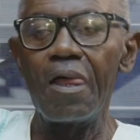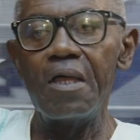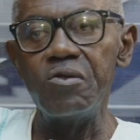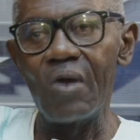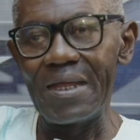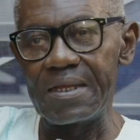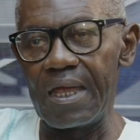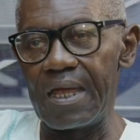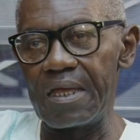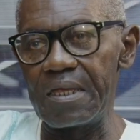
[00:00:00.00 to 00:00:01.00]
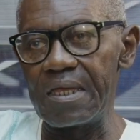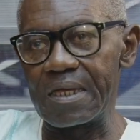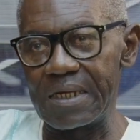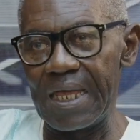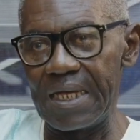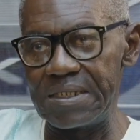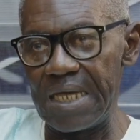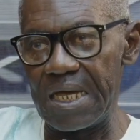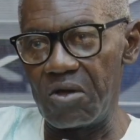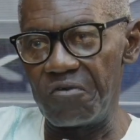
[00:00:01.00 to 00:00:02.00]
You had a clear
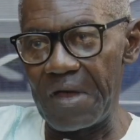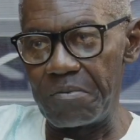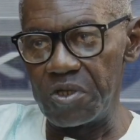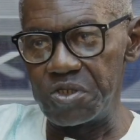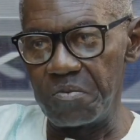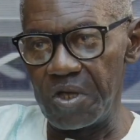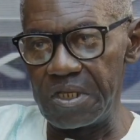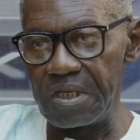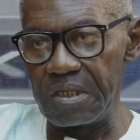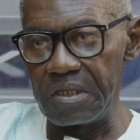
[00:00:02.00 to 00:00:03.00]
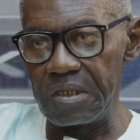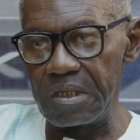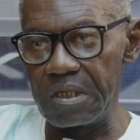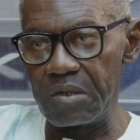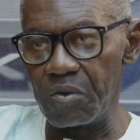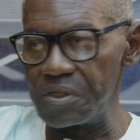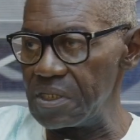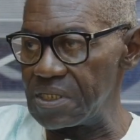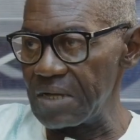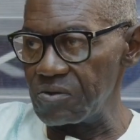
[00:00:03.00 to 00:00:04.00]
idea of how much money was
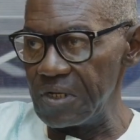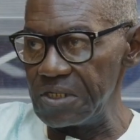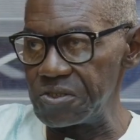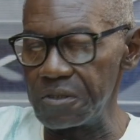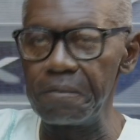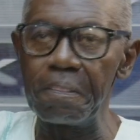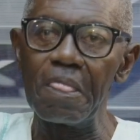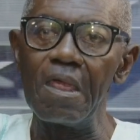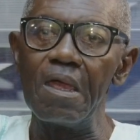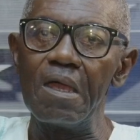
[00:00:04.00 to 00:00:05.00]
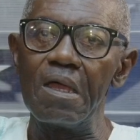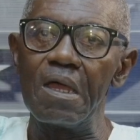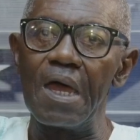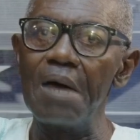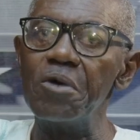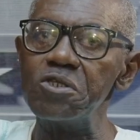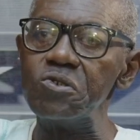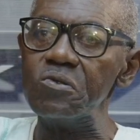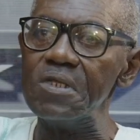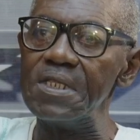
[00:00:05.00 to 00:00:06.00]
in circulation, how much
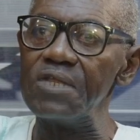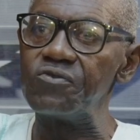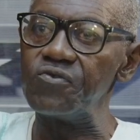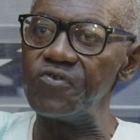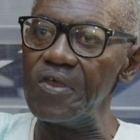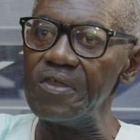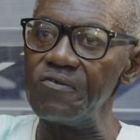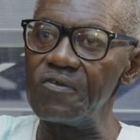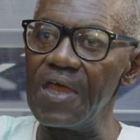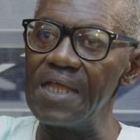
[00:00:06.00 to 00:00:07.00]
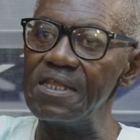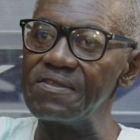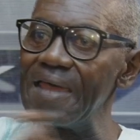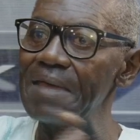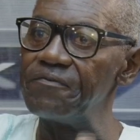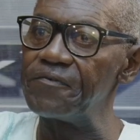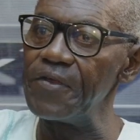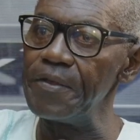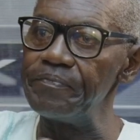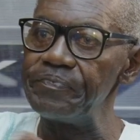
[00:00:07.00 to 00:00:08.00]
you needed to change, and the time
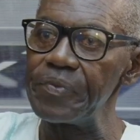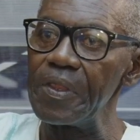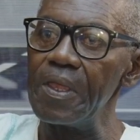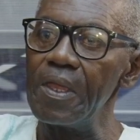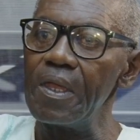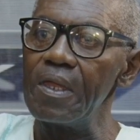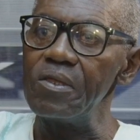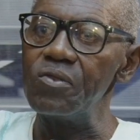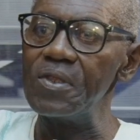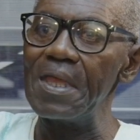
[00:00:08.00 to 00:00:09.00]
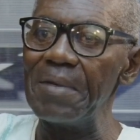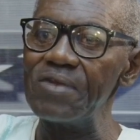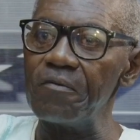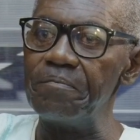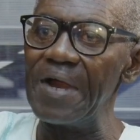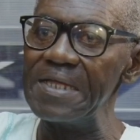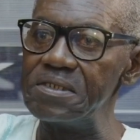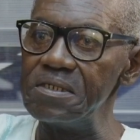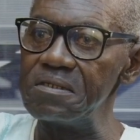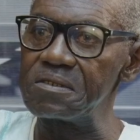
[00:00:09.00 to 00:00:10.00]
frame. You know the amount of
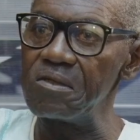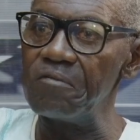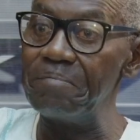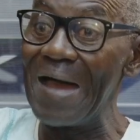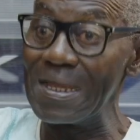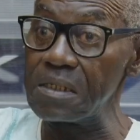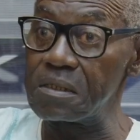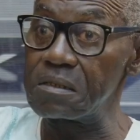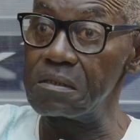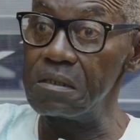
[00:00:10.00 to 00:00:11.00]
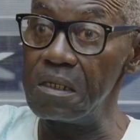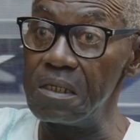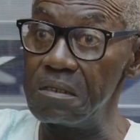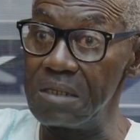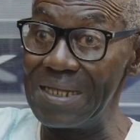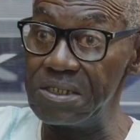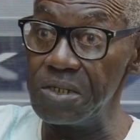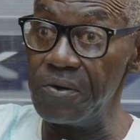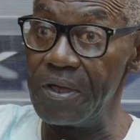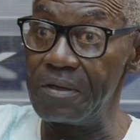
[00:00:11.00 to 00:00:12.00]
branches of banks in
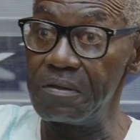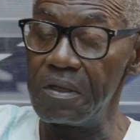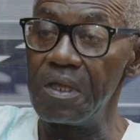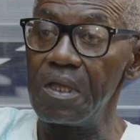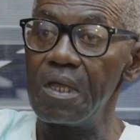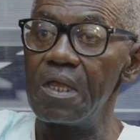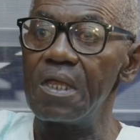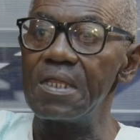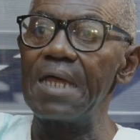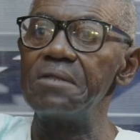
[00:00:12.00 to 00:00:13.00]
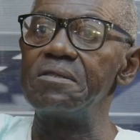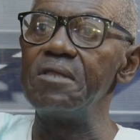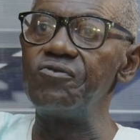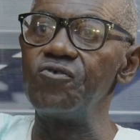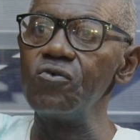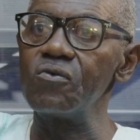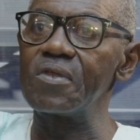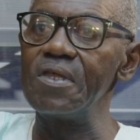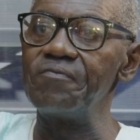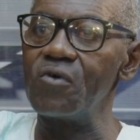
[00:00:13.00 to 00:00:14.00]
Nigeria. Now, did you
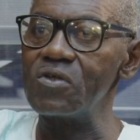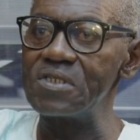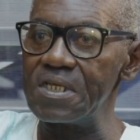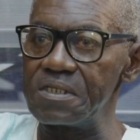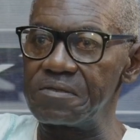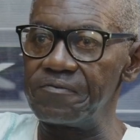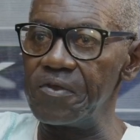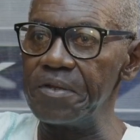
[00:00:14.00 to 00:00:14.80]
give orders for the